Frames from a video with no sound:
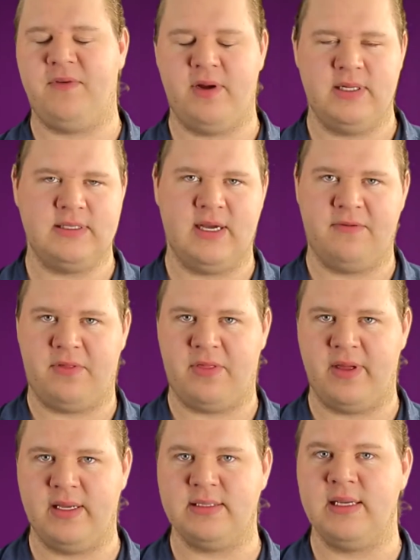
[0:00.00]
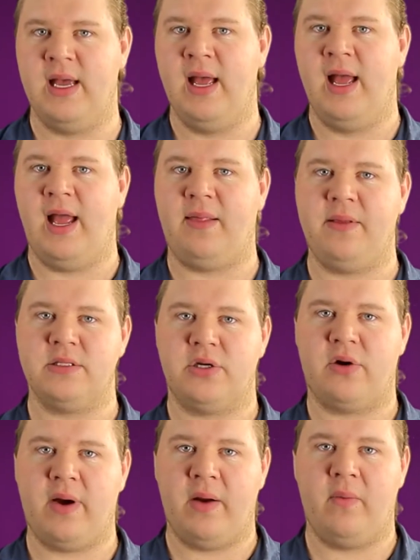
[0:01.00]
various other things. And these are
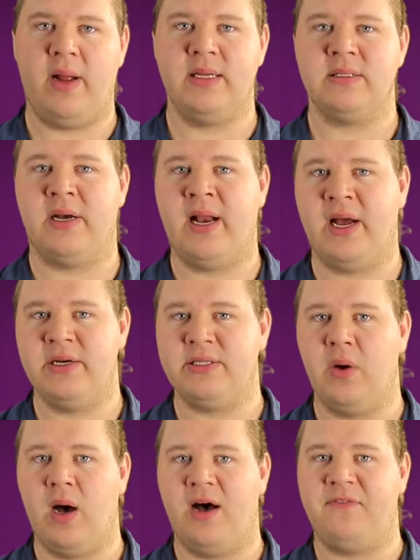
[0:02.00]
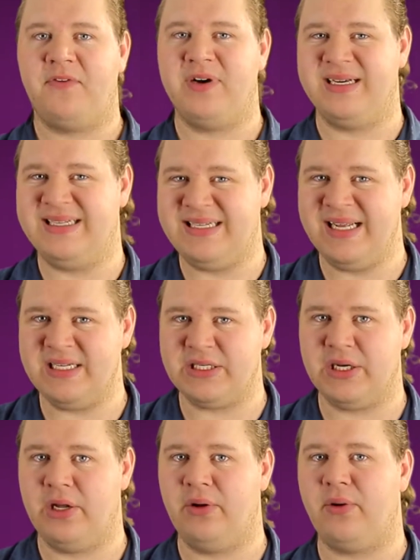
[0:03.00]
great ways on how to offer
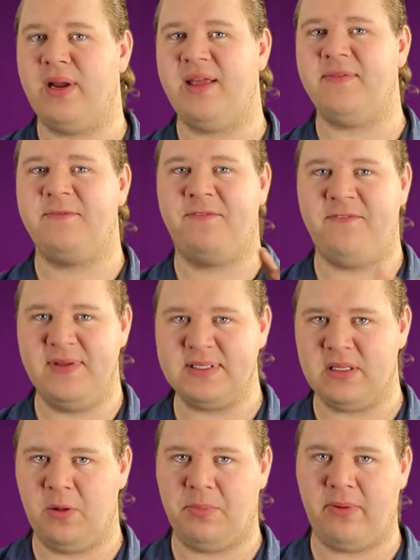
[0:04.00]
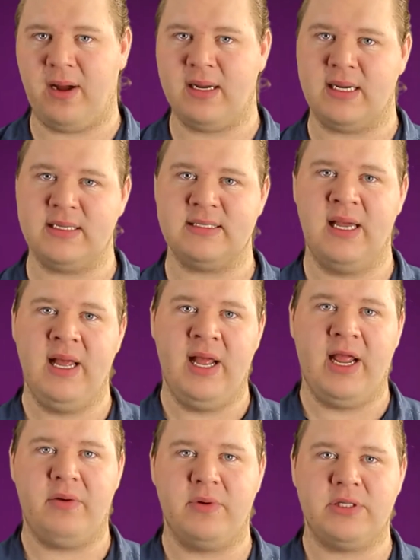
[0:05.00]
digital or even physical products
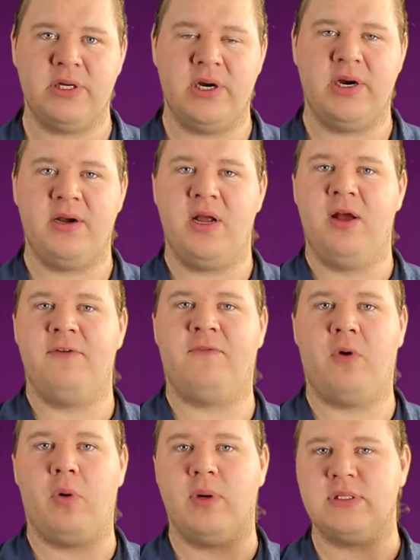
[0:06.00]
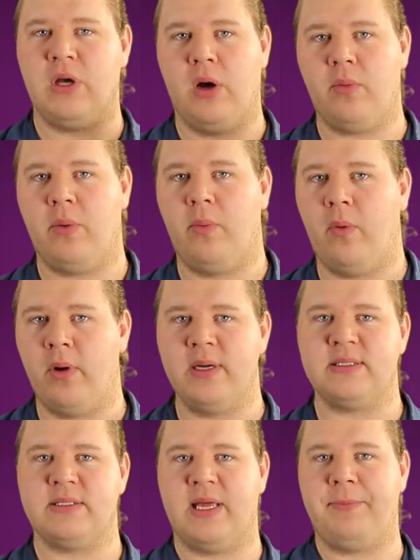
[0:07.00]
in return for what's called
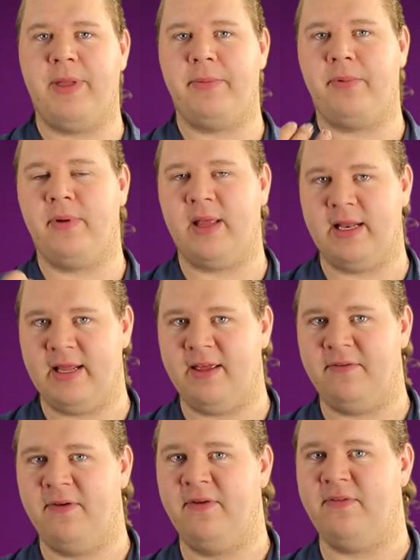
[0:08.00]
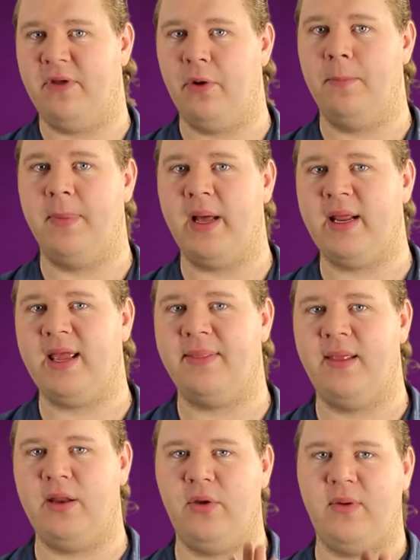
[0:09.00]
rewards, so that people can give you money and
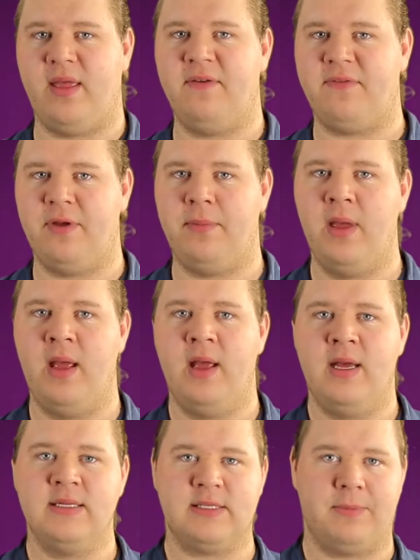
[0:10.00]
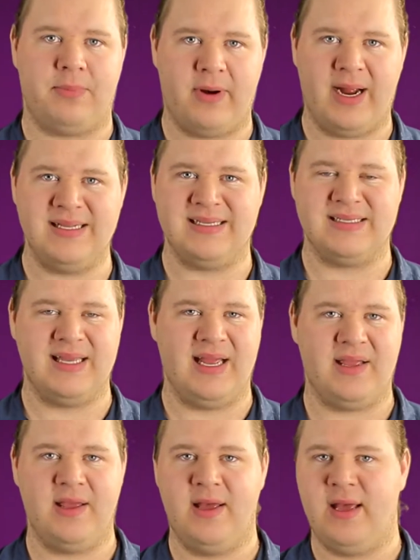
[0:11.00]
then you give them some prizes
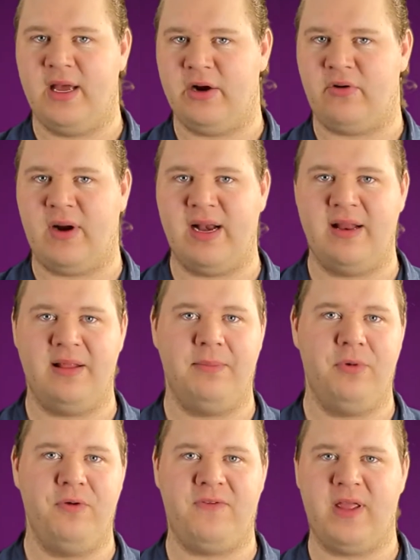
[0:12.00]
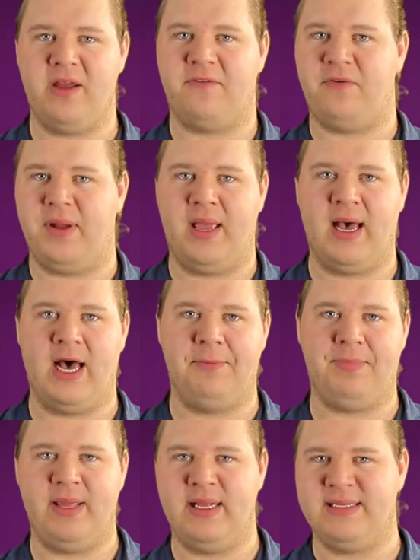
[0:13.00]
like a credit in the movie, a free
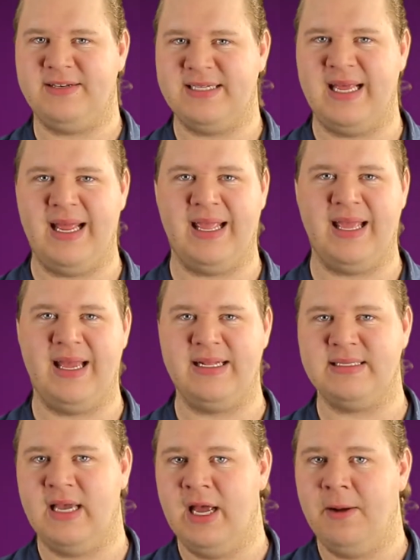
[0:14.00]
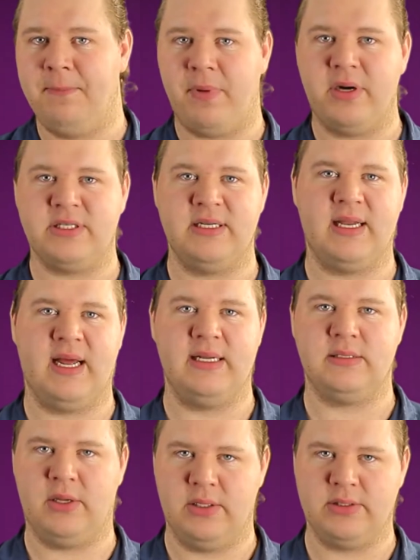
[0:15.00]
copy, tickets,
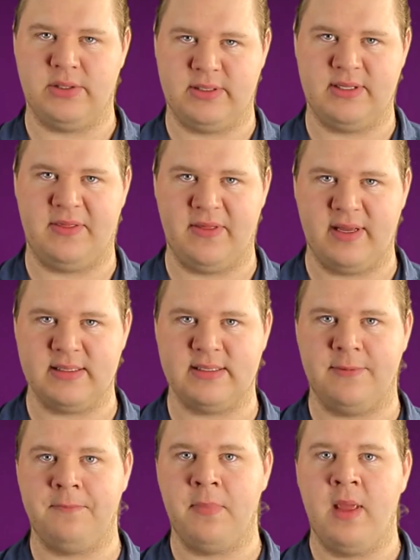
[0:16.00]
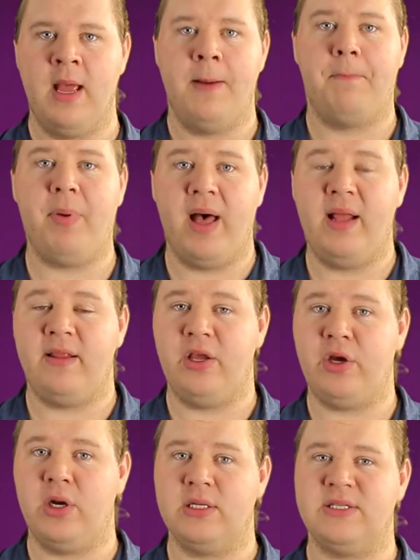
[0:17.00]
merchandise, all sorts of things. But you
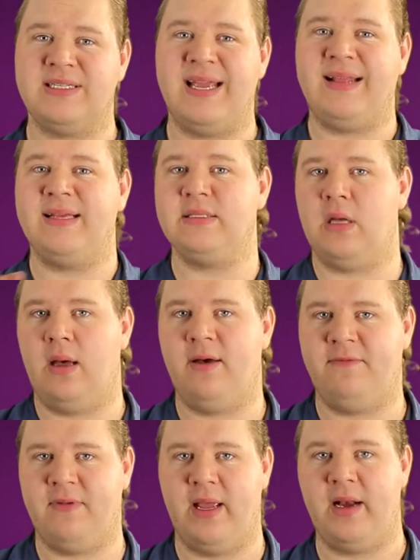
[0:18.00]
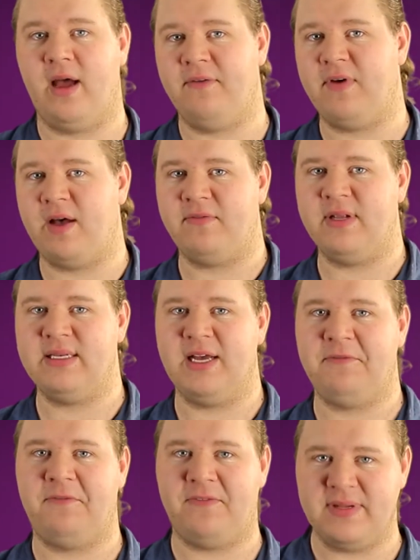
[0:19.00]
can also take this offline. I've often
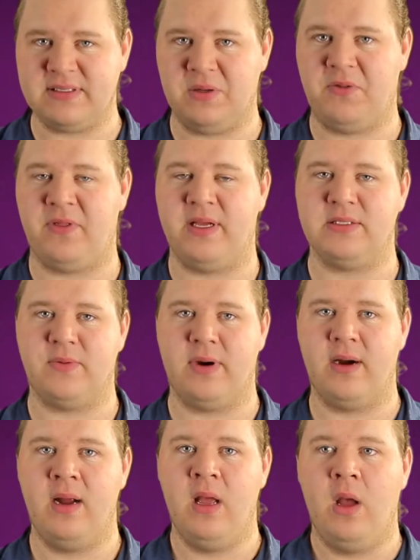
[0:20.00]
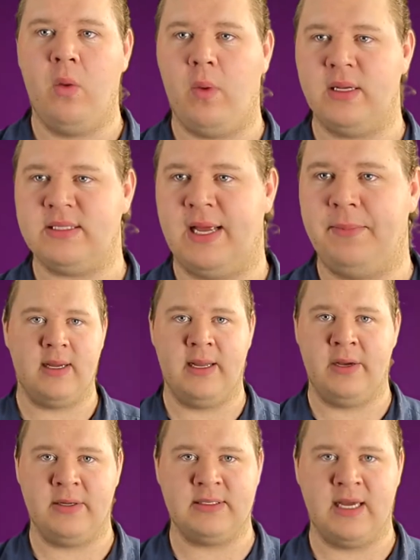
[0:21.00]
done physical things where one time I
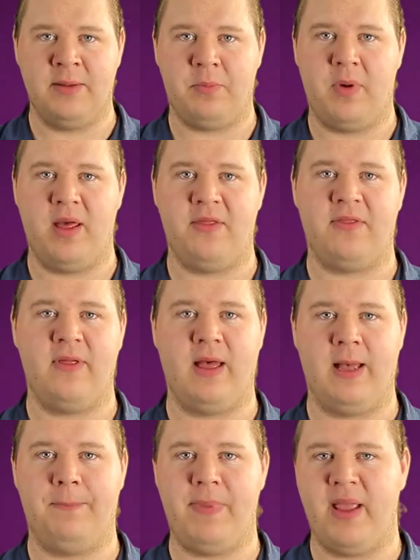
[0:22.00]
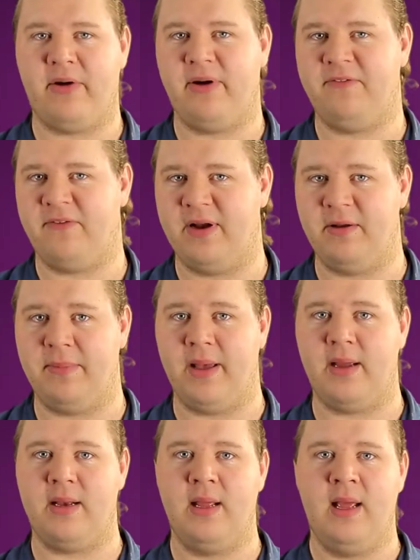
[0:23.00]
hooked up with a bakery friend of
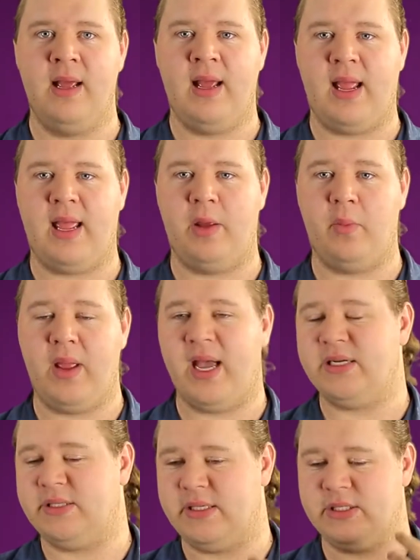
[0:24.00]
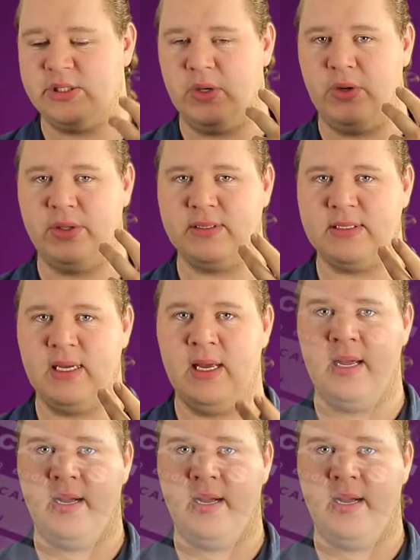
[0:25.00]
mine and we actually sold